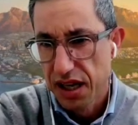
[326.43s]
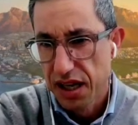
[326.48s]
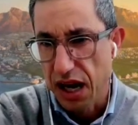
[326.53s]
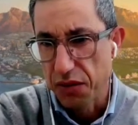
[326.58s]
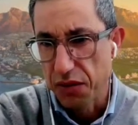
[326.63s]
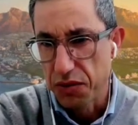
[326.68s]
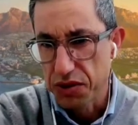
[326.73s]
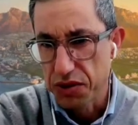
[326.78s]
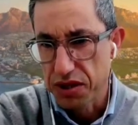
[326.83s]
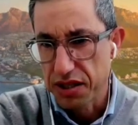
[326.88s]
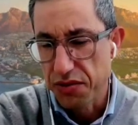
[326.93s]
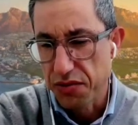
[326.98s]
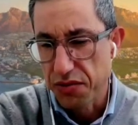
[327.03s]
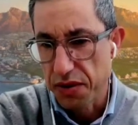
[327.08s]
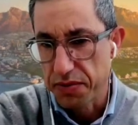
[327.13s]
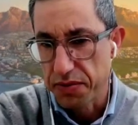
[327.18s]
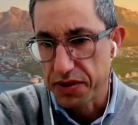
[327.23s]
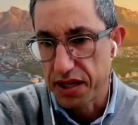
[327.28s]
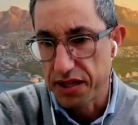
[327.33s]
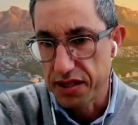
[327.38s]
I was the
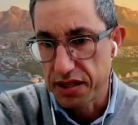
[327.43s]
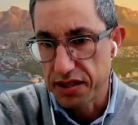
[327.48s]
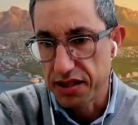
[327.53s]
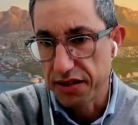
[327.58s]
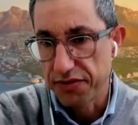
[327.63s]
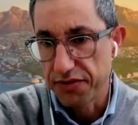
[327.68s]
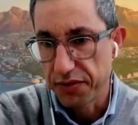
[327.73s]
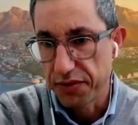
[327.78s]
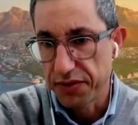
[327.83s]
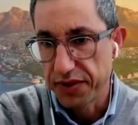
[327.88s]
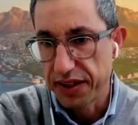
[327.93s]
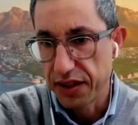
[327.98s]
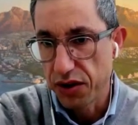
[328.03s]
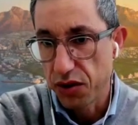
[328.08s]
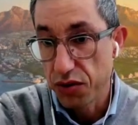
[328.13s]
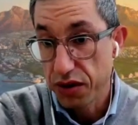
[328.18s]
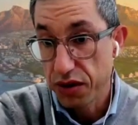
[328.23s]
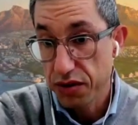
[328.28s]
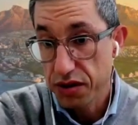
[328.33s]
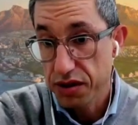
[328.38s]
representative of the
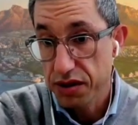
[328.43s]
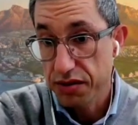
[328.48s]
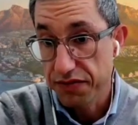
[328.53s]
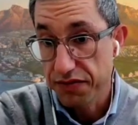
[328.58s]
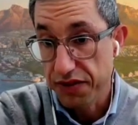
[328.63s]
owners,